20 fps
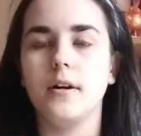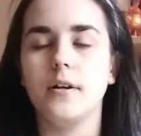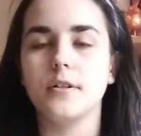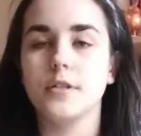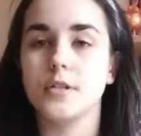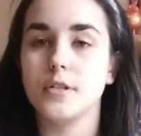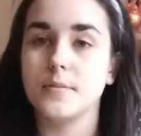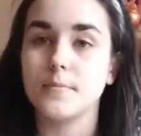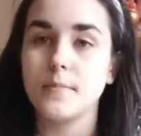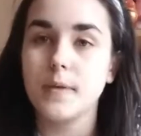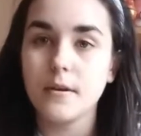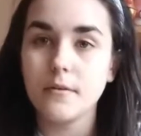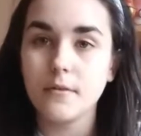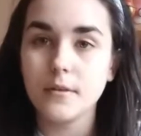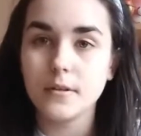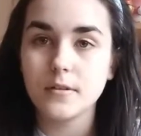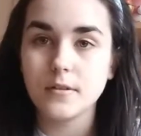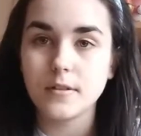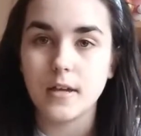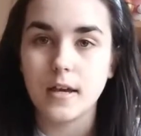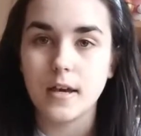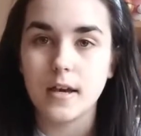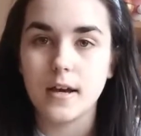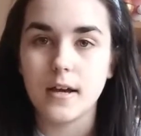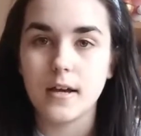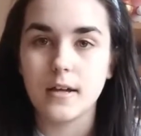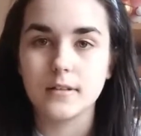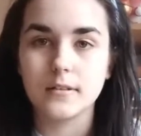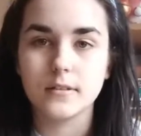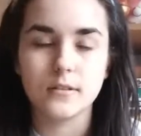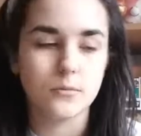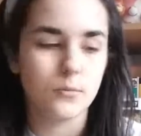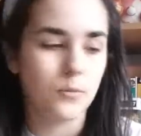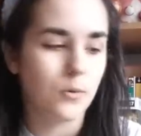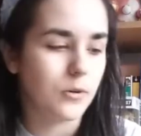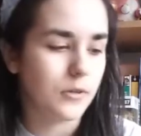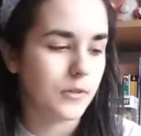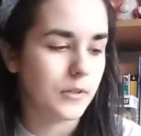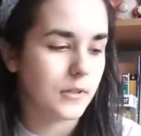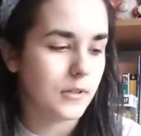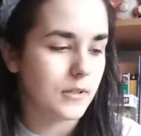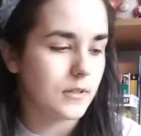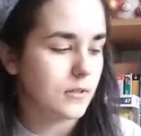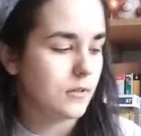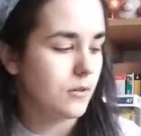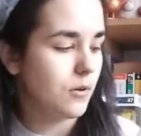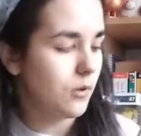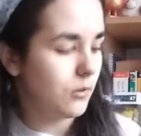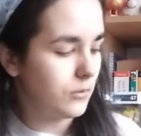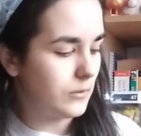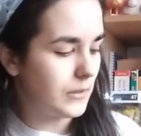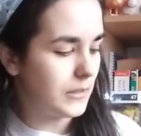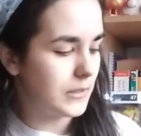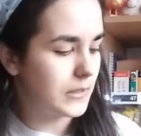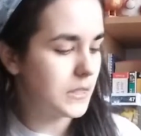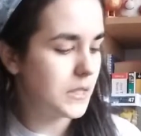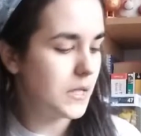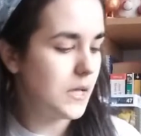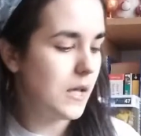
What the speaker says: she's married, and Warren has a girlfriend.